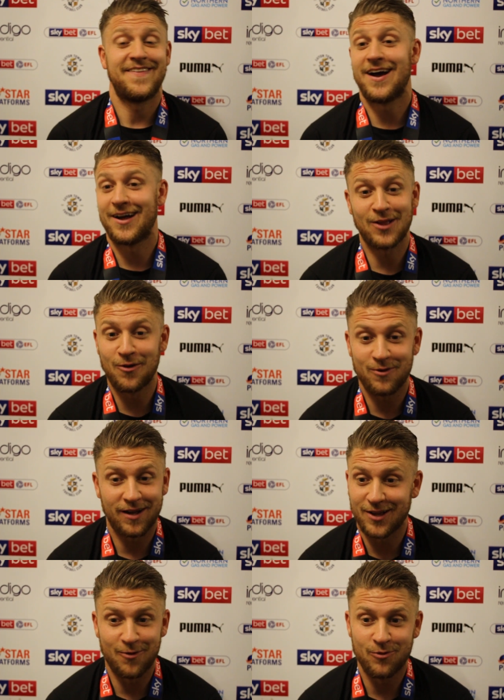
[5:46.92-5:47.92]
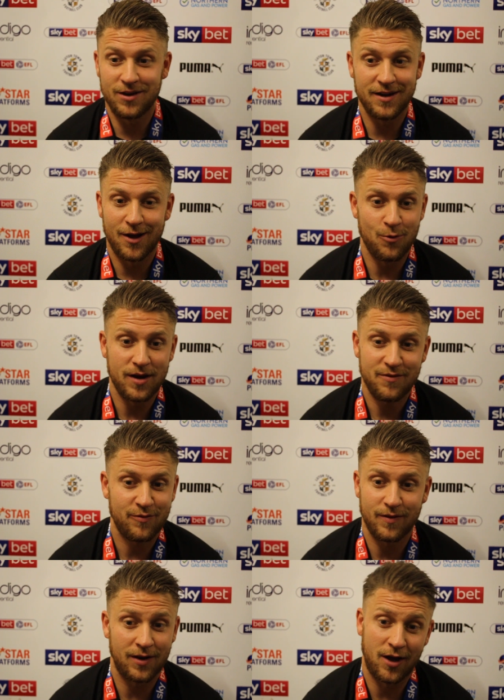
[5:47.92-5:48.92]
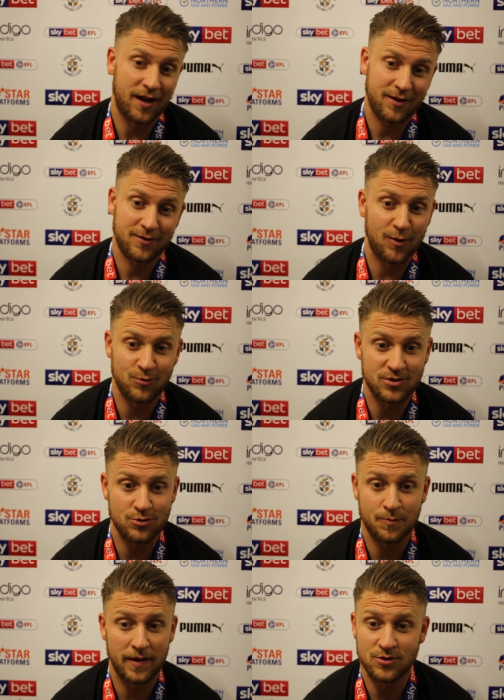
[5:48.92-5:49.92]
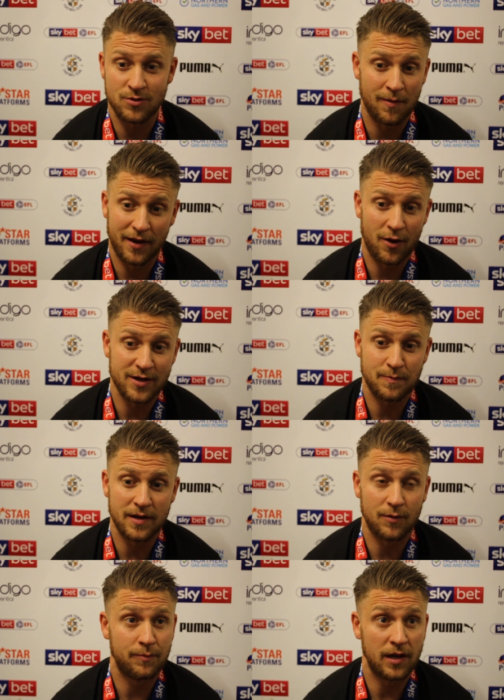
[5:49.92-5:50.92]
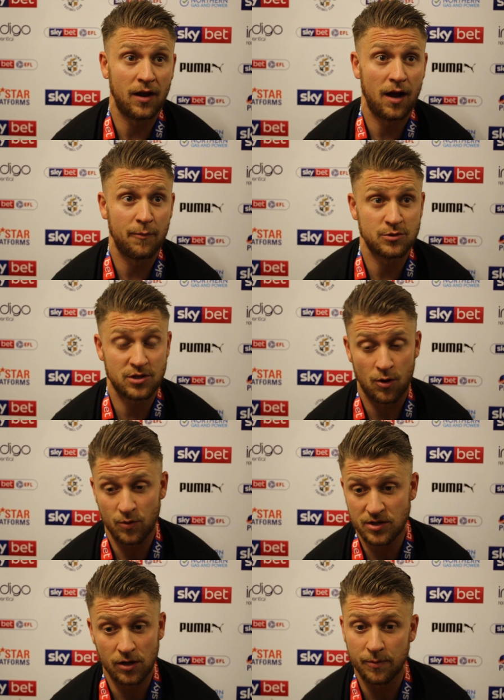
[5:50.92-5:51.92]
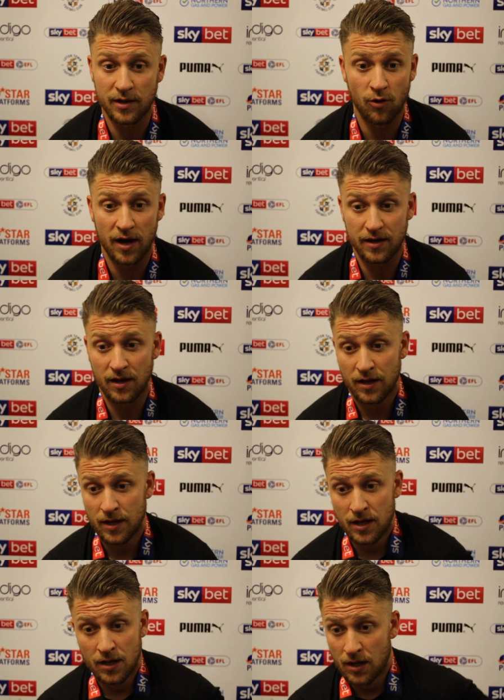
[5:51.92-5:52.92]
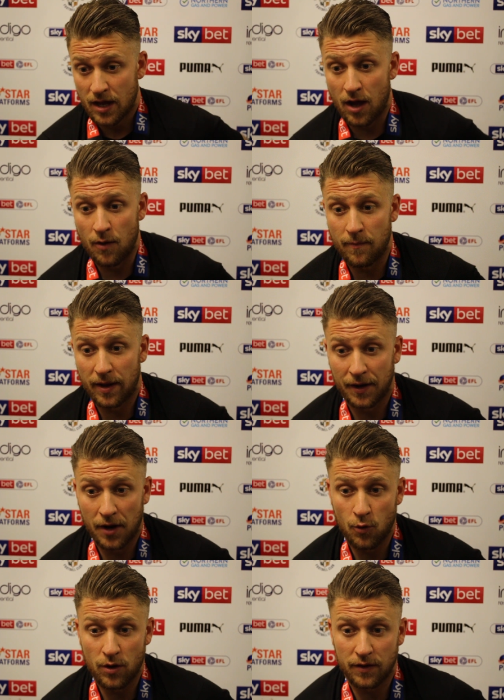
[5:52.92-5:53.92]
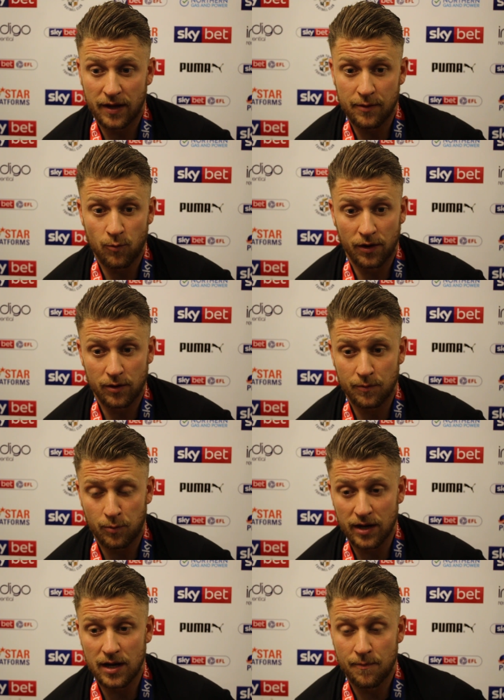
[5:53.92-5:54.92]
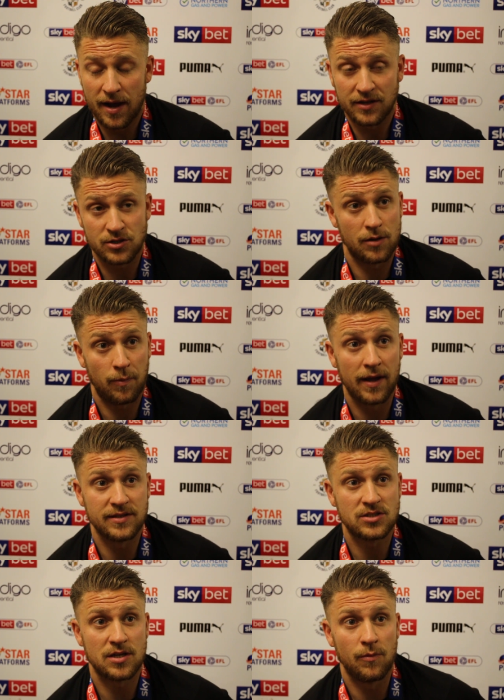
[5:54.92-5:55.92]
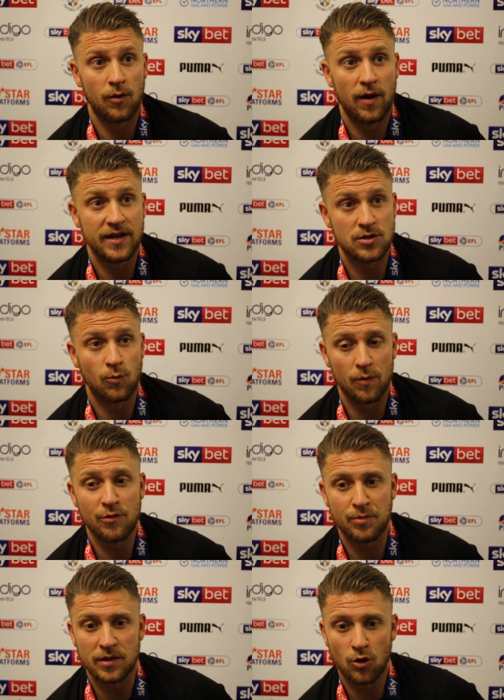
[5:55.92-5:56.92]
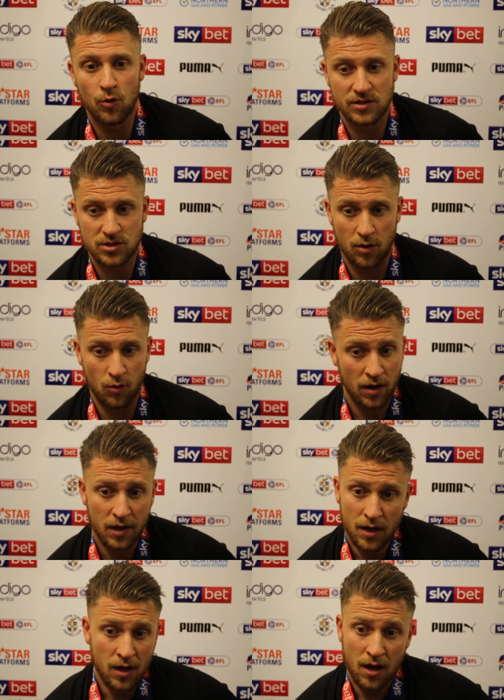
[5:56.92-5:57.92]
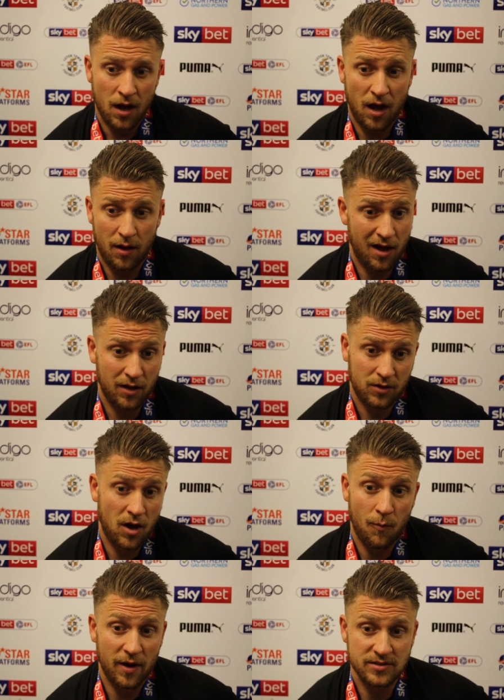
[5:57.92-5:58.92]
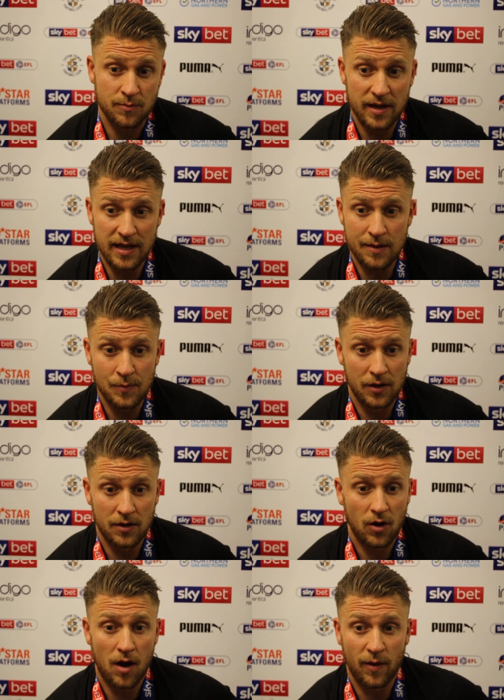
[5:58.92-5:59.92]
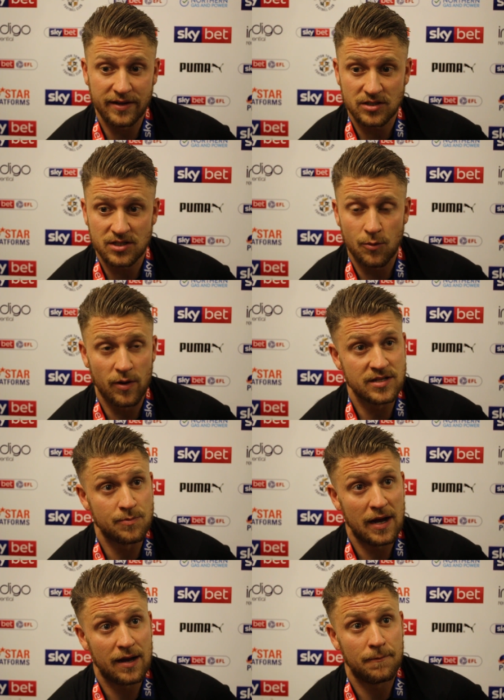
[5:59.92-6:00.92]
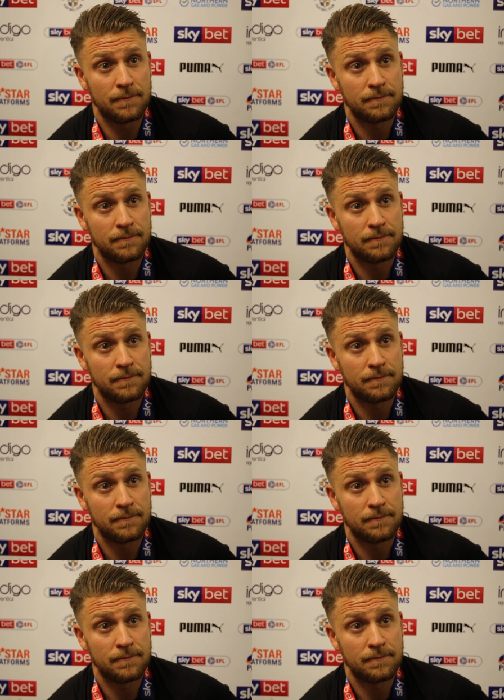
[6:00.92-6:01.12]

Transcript: No, I don't. I don't really know anything. Like, no disrespect to him, I know he's been at big clubs, so he's going to be great. Um, and I know that they wanted to bring in a manager that plays a similar way to what we've been doing. So I, I can't wait to meet him and can't wait to see what he's about.